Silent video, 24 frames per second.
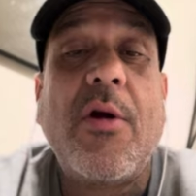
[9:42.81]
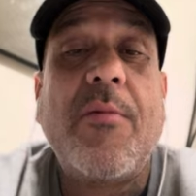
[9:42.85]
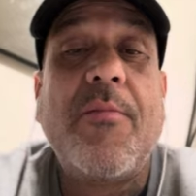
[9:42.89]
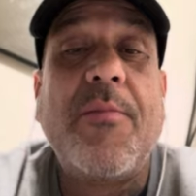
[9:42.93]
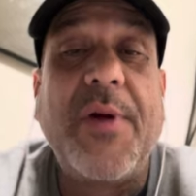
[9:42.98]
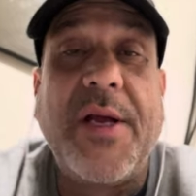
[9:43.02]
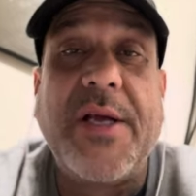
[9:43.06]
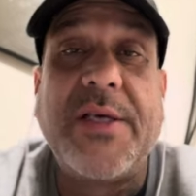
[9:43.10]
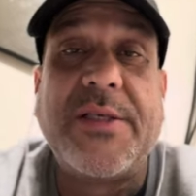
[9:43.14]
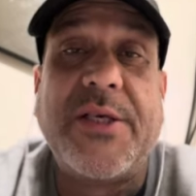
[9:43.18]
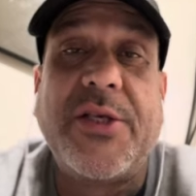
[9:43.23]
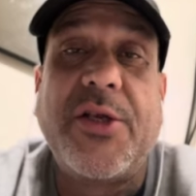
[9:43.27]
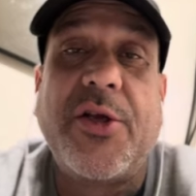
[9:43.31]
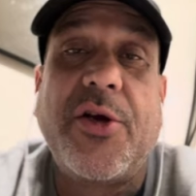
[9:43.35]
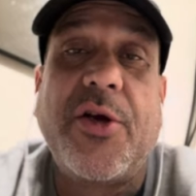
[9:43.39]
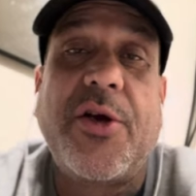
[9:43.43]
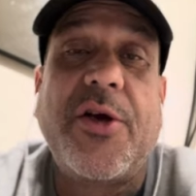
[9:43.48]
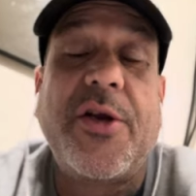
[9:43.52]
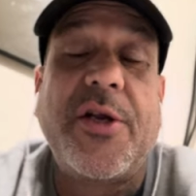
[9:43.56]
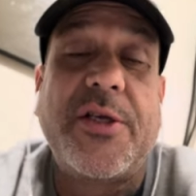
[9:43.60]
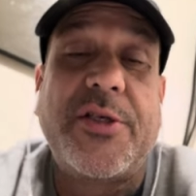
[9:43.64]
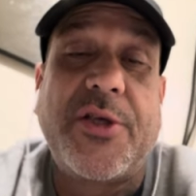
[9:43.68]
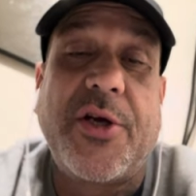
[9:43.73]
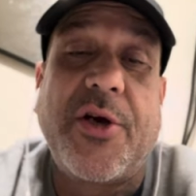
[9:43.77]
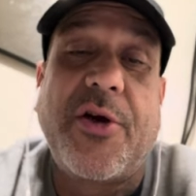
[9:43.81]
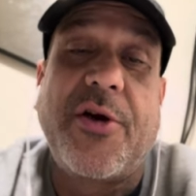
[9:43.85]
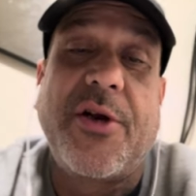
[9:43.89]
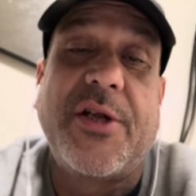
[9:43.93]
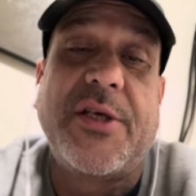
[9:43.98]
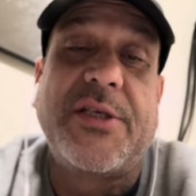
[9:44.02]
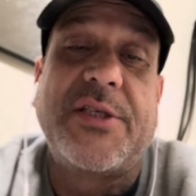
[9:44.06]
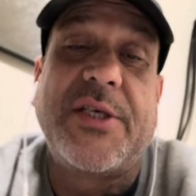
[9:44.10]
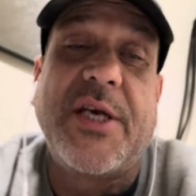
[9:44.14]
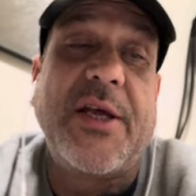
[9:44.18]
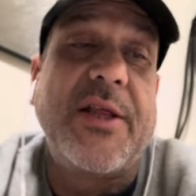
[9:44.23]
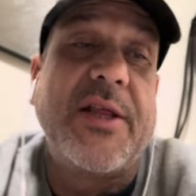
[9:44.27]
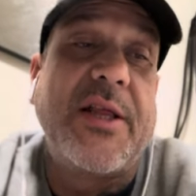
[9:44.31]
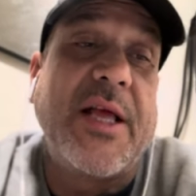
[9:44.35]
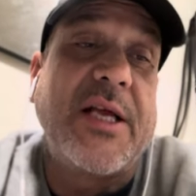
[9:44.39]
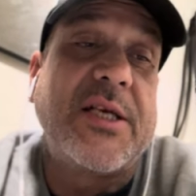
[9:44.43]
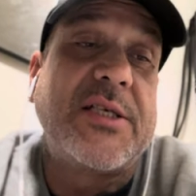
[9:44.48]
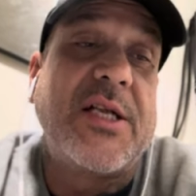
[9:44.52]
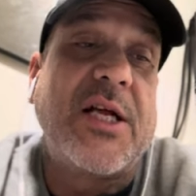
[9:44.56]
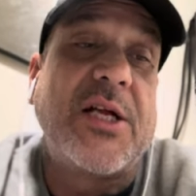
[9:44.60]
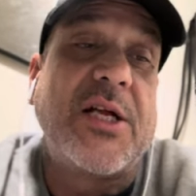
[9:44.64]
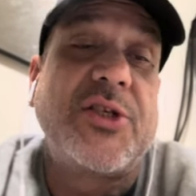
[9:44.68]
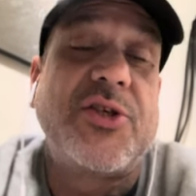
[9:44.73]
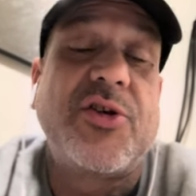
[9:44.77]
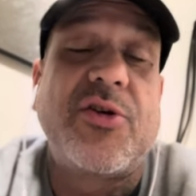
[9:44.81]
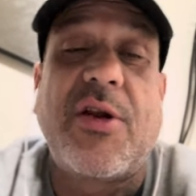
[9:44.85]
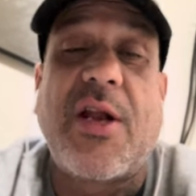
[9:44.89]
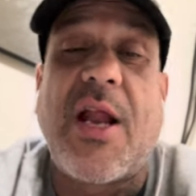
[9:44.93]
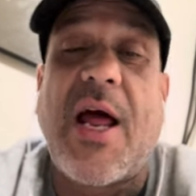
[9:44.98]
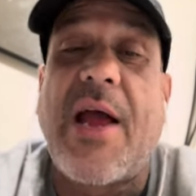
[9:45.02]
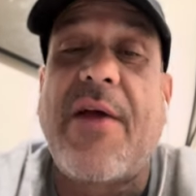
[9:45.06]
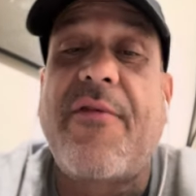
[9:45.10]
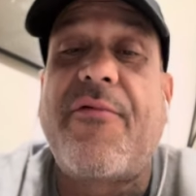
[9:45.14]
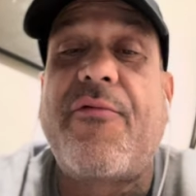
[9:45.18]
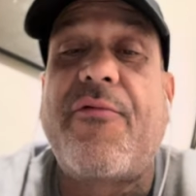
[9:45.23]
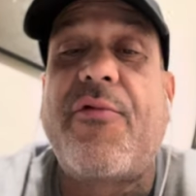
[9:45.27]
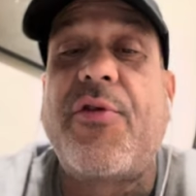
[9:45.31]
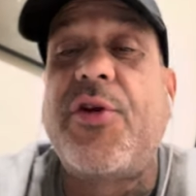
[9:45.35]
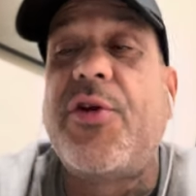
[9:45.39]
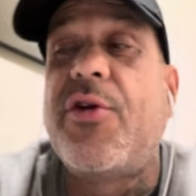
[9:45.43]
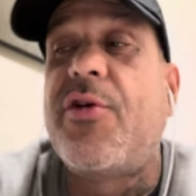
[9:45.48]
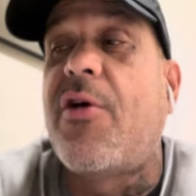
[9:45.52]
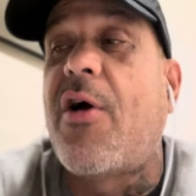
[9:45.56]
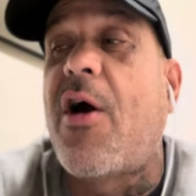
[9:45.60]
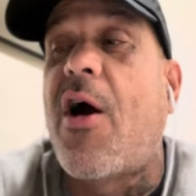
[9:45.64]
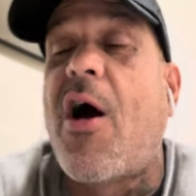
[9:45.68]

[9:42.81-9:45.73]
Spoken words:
Because then you're going to turn and say that that's not your life when you're